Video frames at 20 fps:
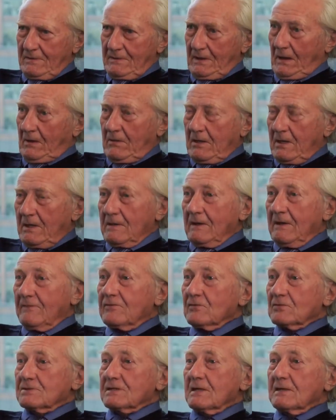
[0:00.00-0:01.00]
Now,
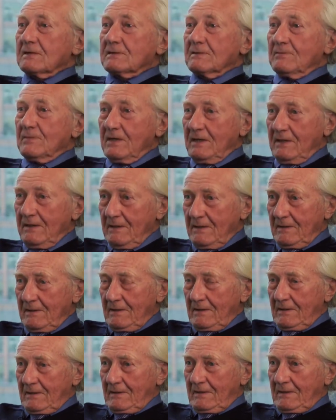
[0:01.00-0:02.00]
if you say to me,
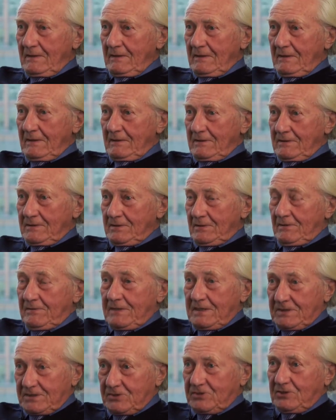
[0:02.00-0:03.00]
to
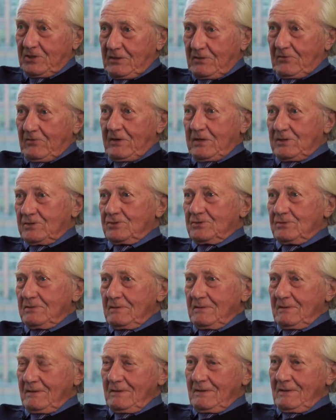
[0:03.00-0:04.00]
this
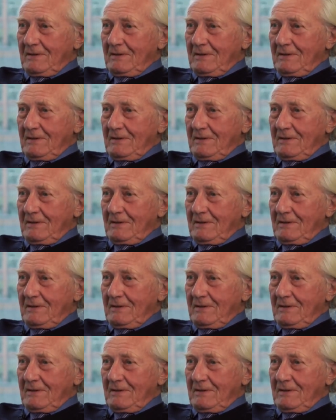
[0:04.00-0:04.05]
generation,